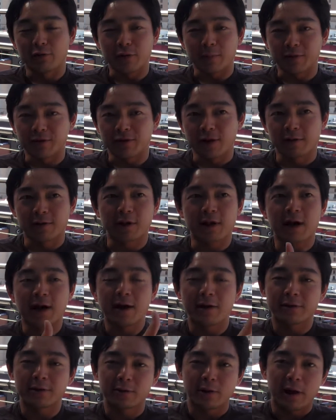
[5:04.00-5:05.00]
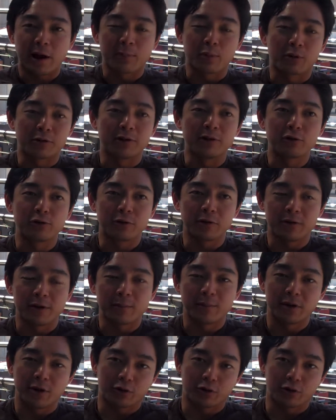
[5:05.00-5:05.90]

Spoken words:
was upset. The guy at the airport didn't do anything.